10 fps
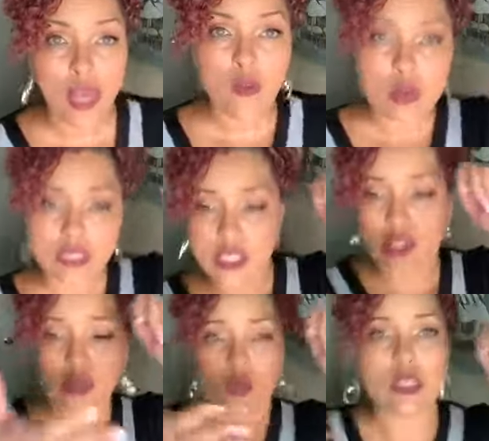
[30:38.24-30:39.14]
Okay, we
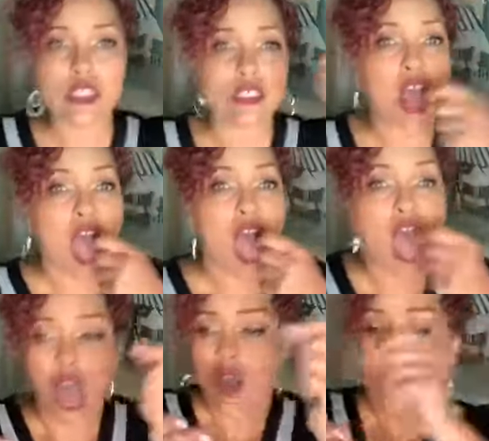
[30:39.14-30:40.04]
just, we just,
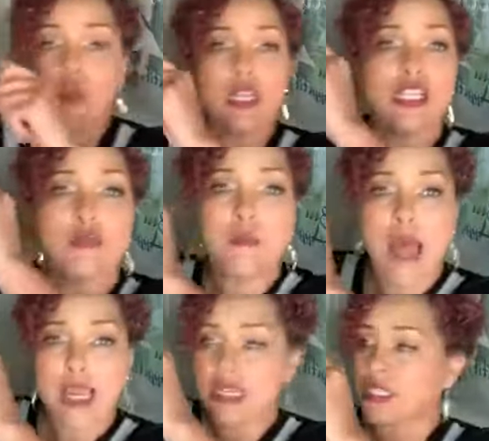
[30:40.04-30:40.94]
we just
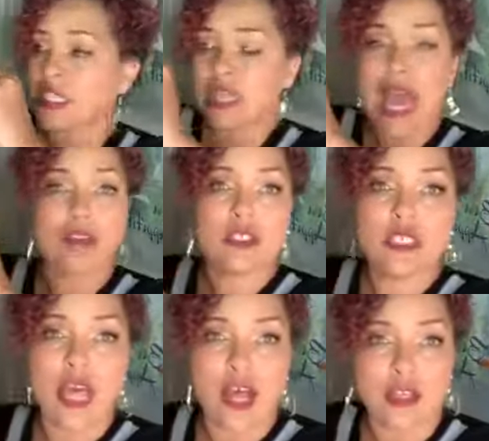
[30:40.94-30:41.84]
minus a
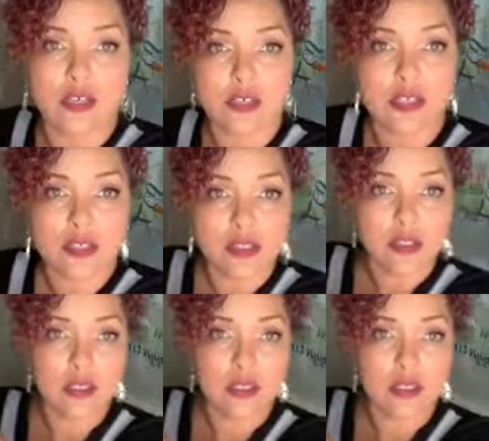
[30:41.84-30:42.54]
thousand dollars.